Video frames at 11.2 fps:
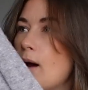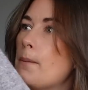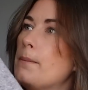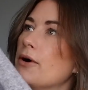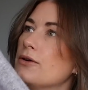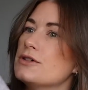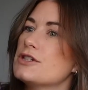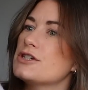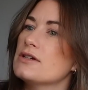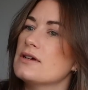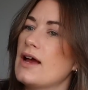
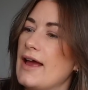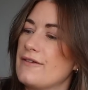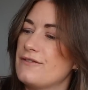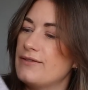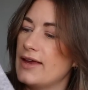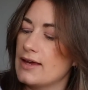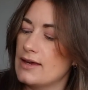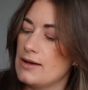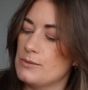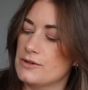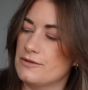but I think
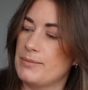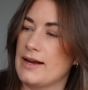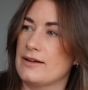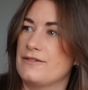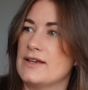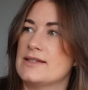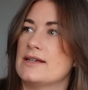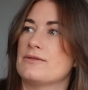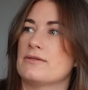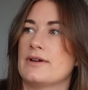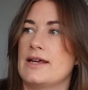it would have benefited
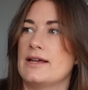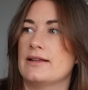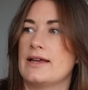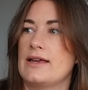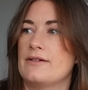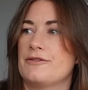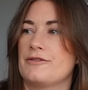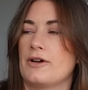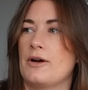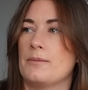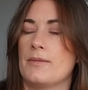really
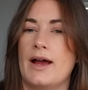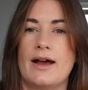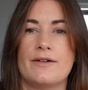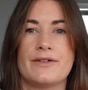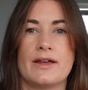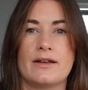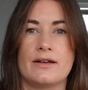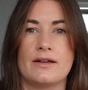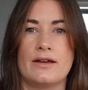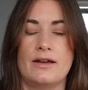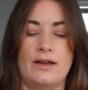from
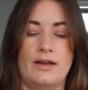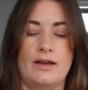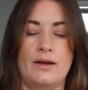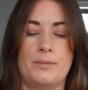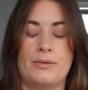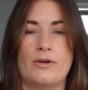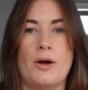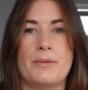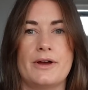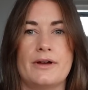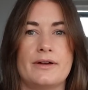having a
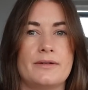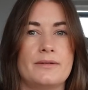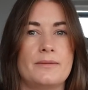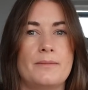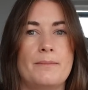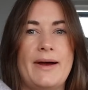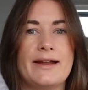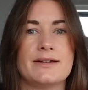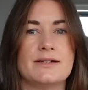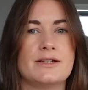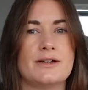proper
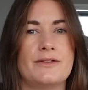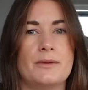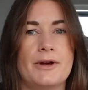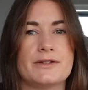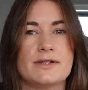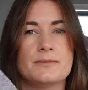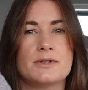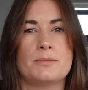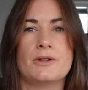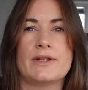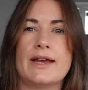band on the bottom to
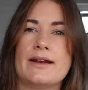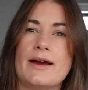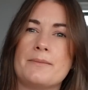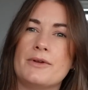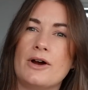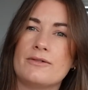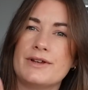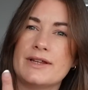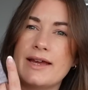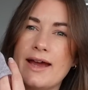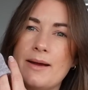pull it in. I'm not
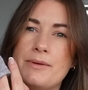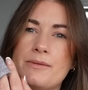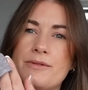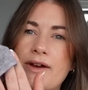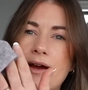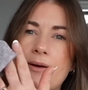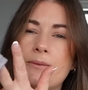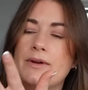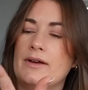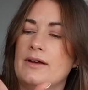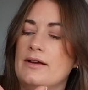really happy with how
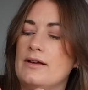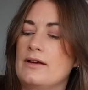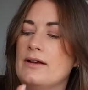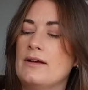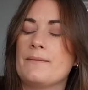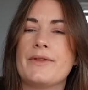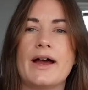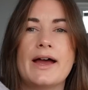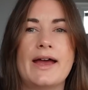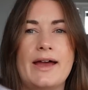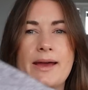that
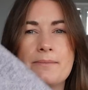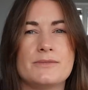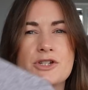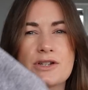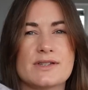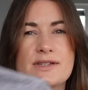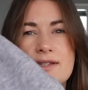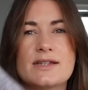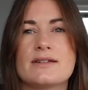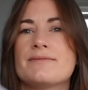hem just